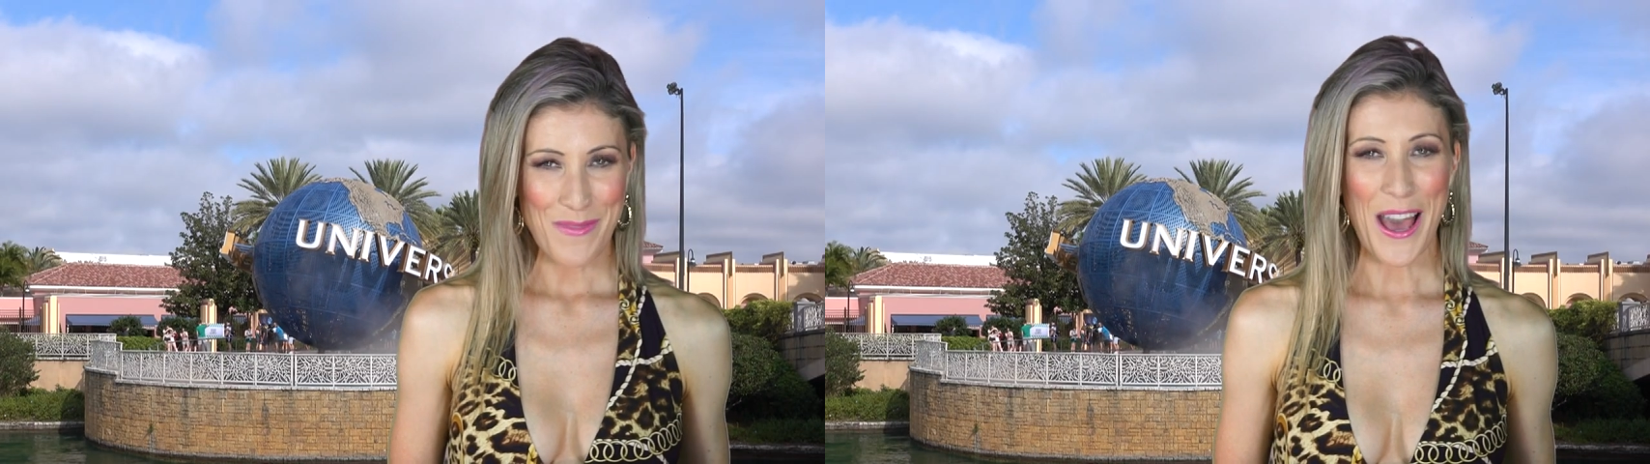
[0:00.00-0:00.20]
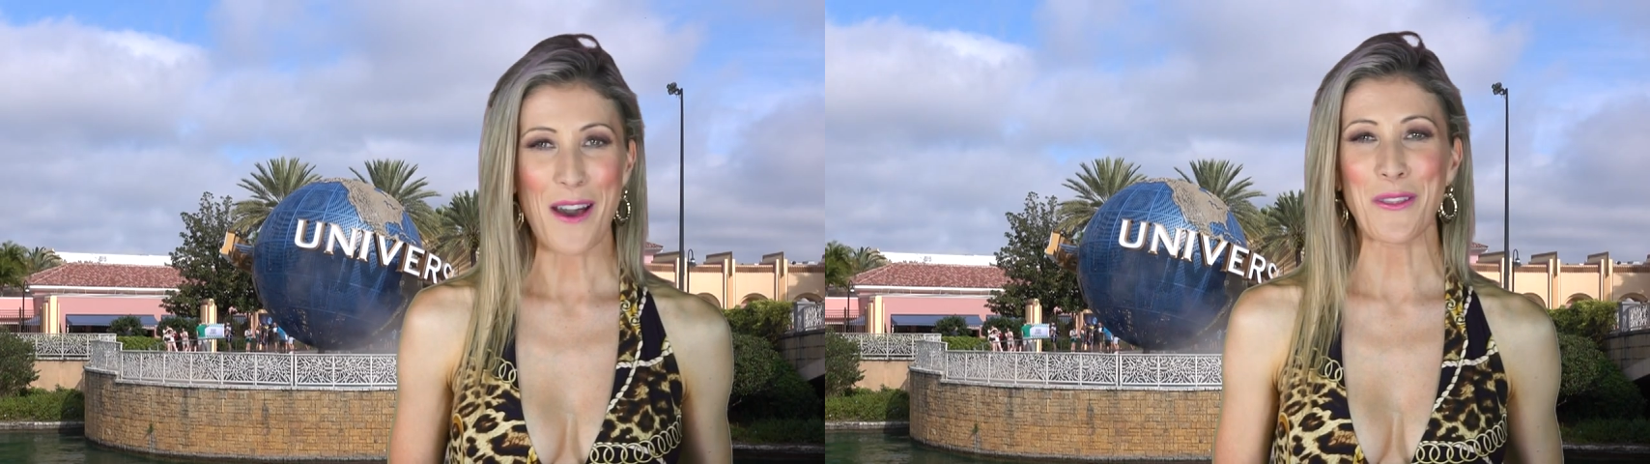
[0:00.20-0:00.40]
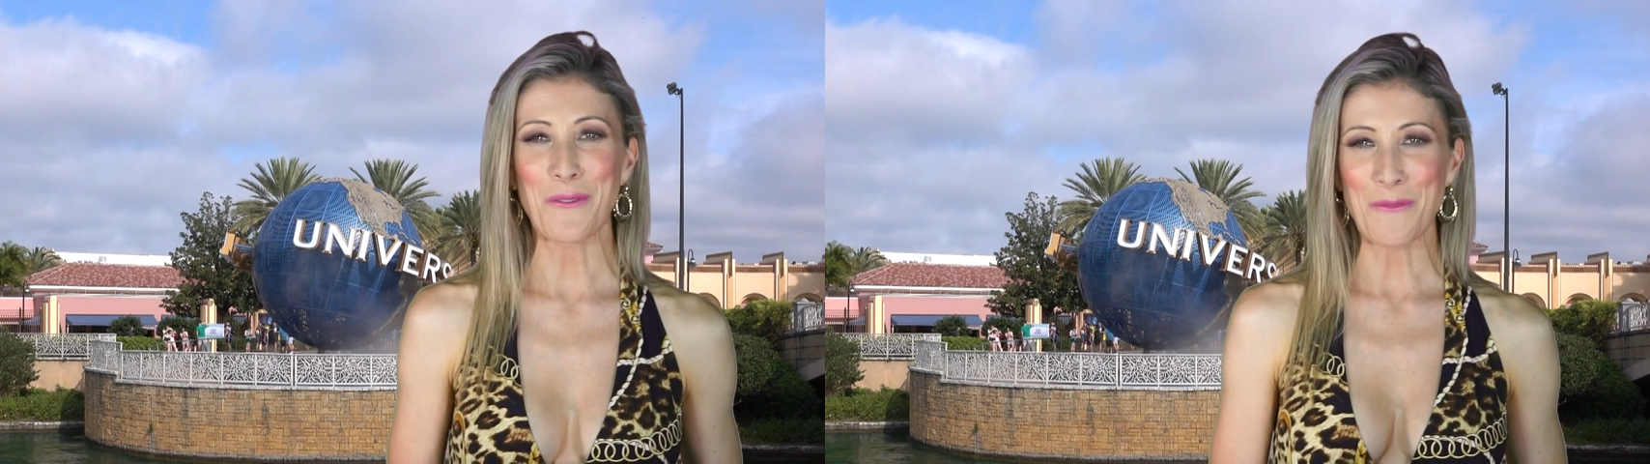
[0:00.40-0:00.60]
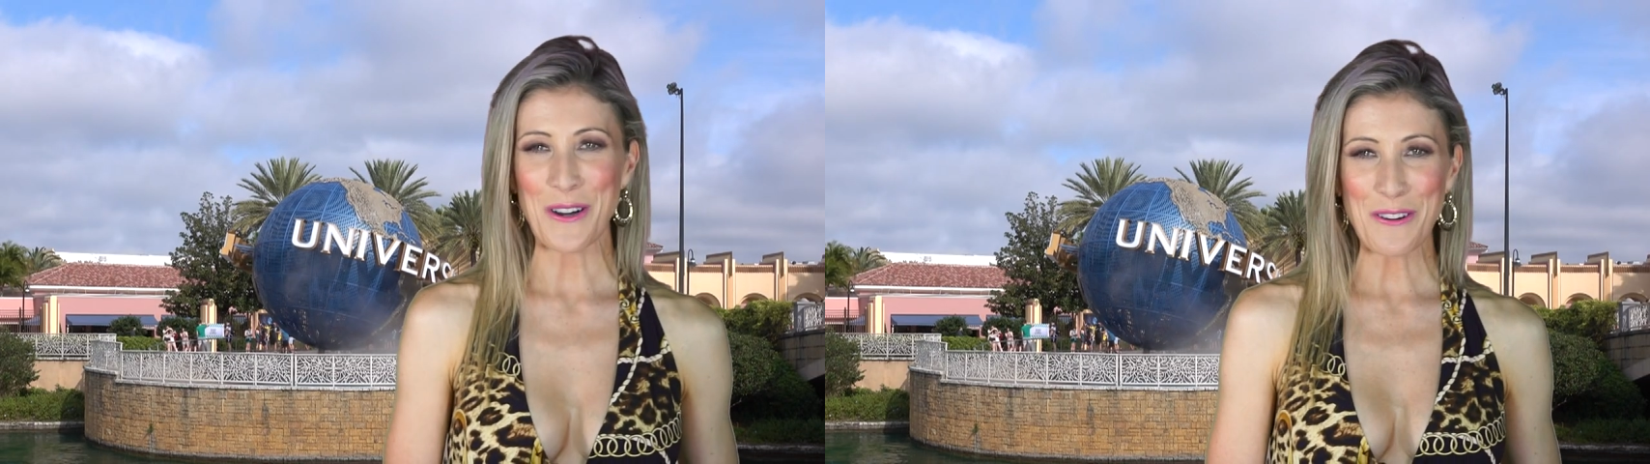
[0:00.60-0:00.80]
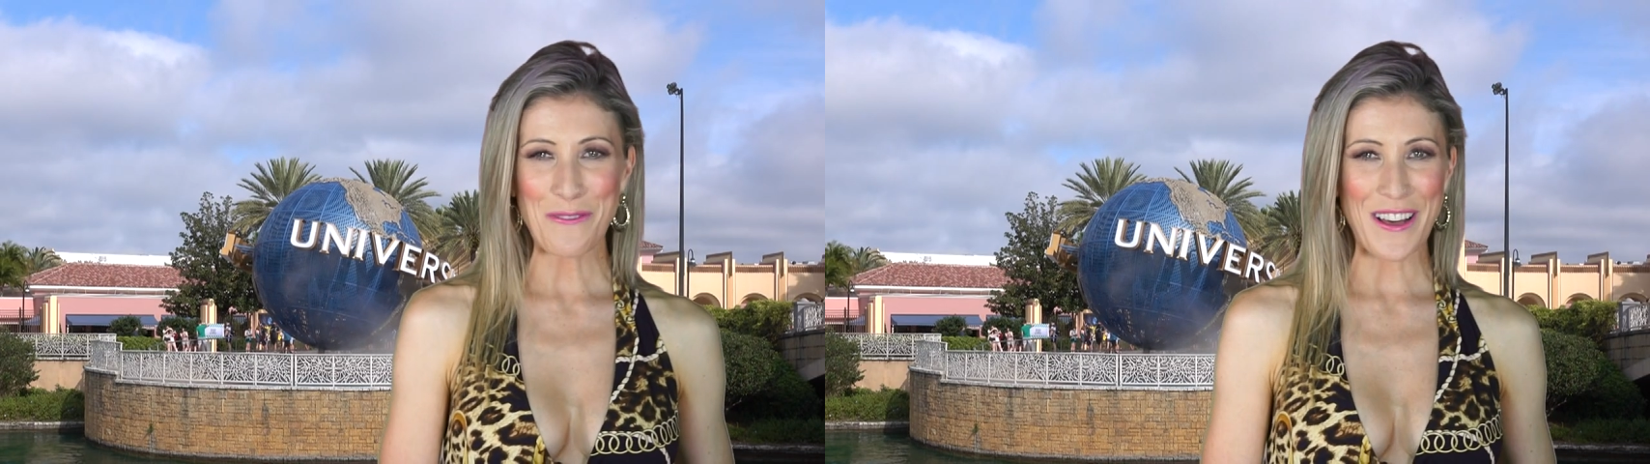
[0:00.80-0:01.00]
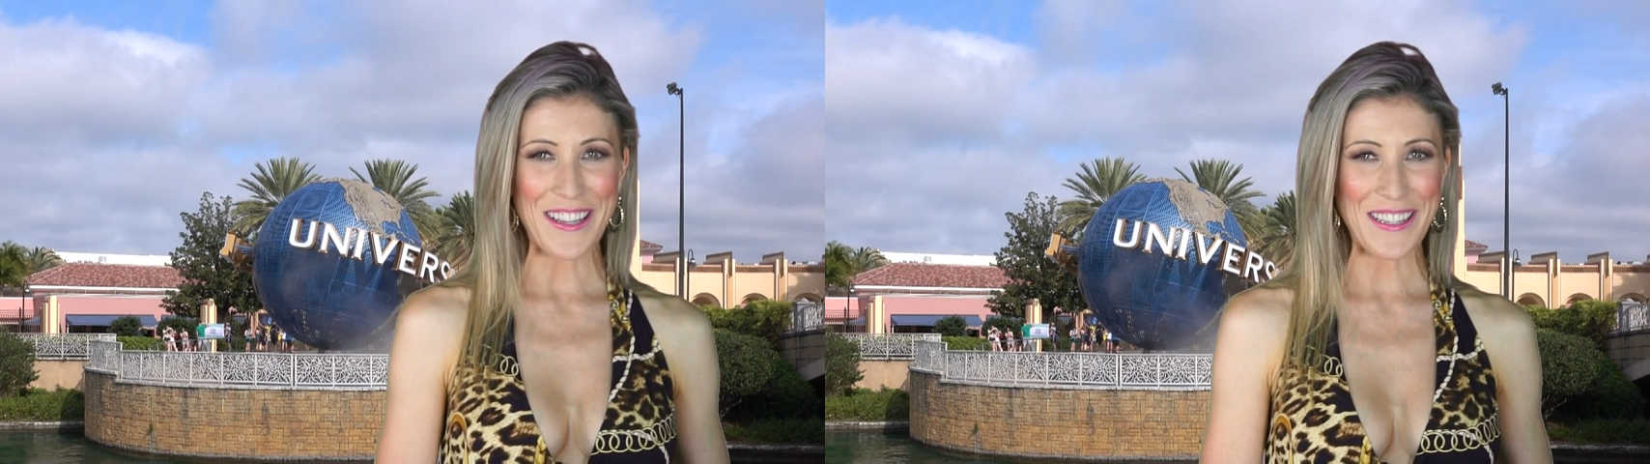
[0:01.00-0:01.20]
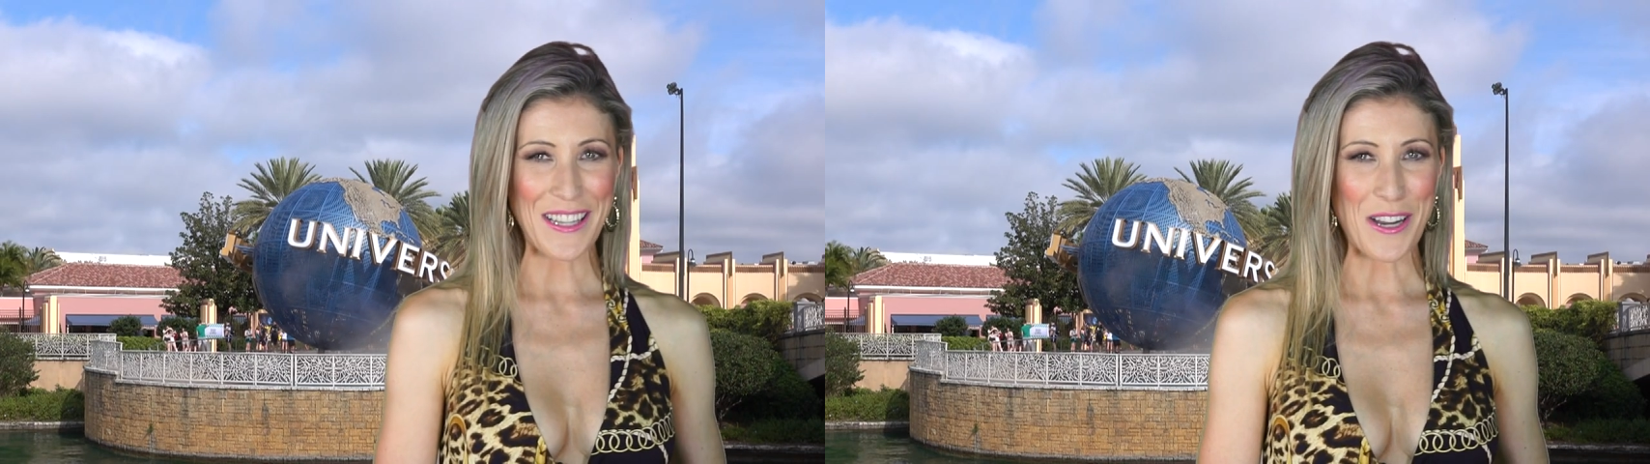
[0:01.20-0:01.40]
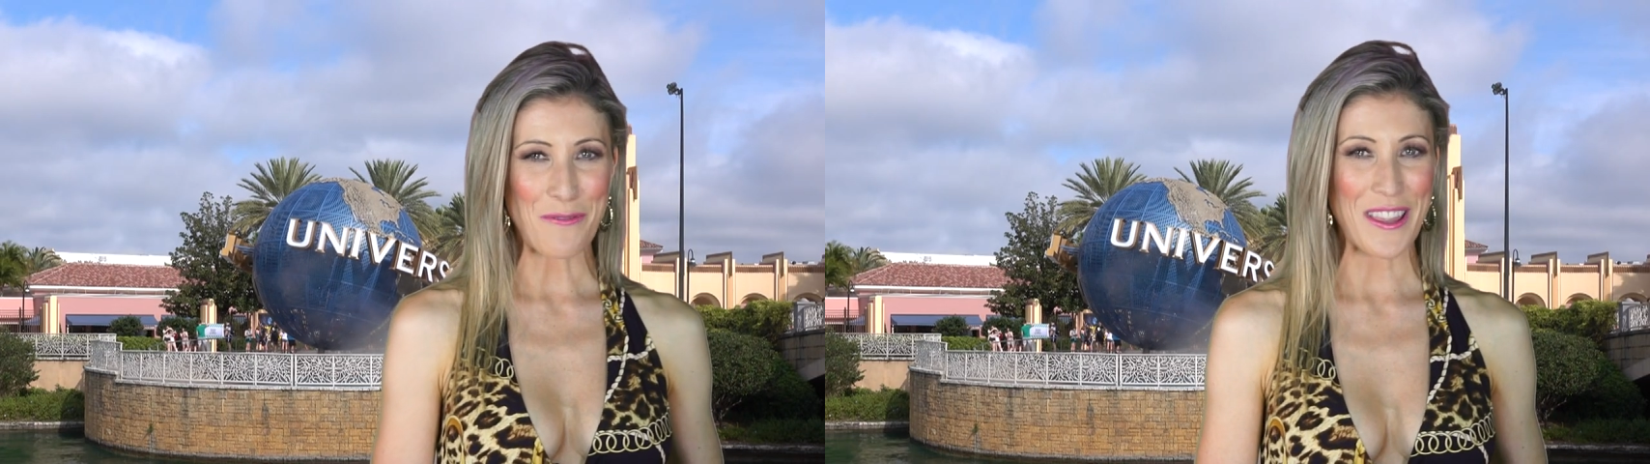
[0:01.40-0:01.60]
how the world fell in
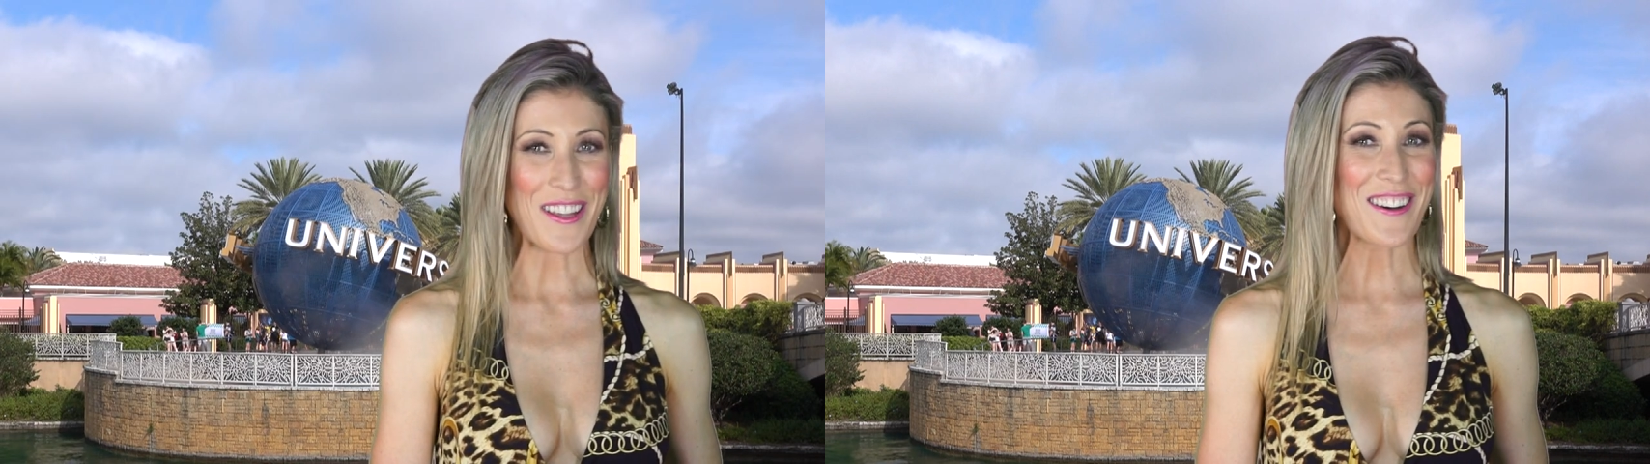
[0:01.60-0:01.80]
love with